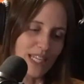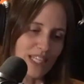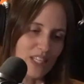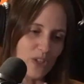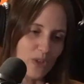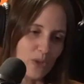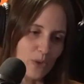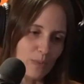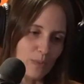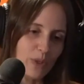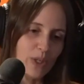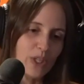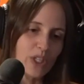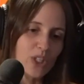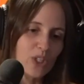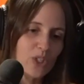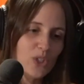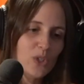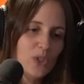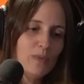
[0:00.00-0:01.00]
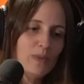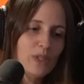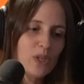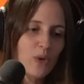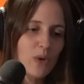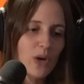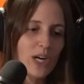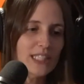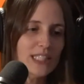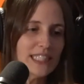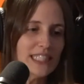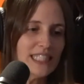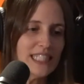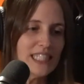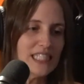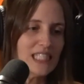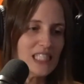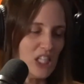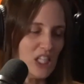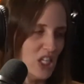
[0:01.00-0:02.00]
you put human
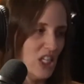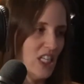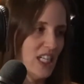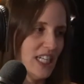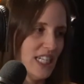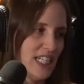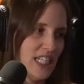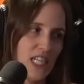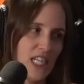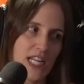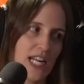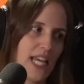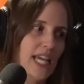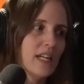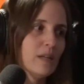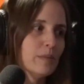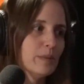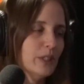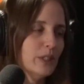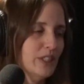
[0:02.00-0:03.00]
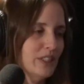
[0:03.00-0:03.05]
qualities on an animal.